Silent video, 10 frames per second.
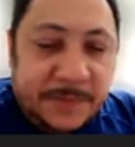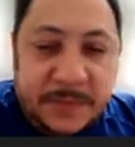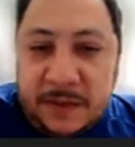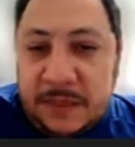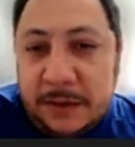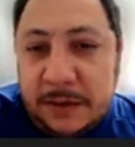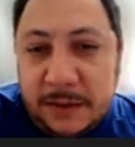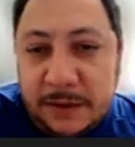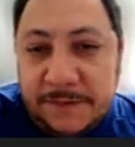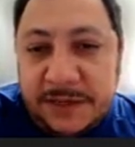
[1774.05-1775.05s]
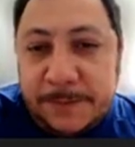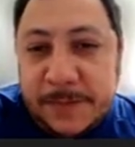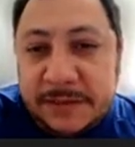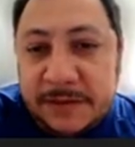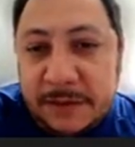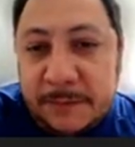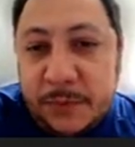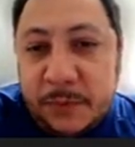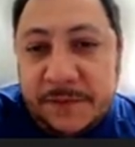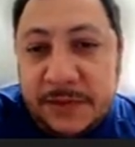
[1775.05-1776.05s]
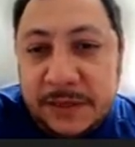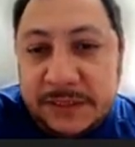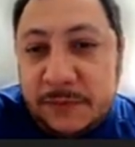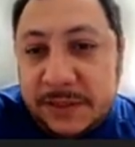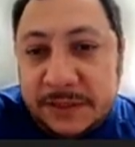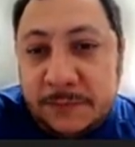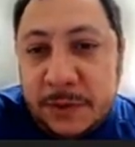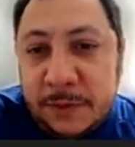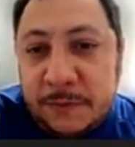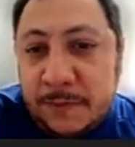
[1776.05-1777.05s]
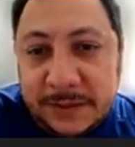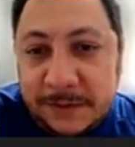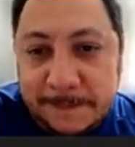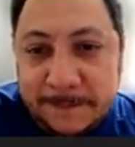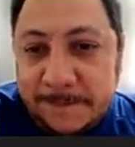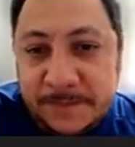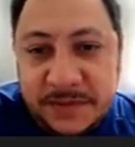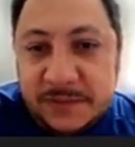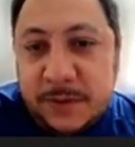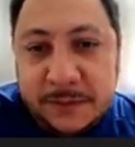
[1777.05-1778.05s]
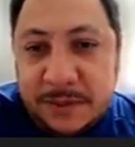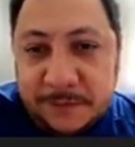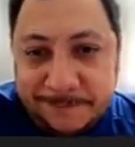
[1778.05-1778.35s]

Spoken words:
I think the first person that proved this was Milner, but this is well known.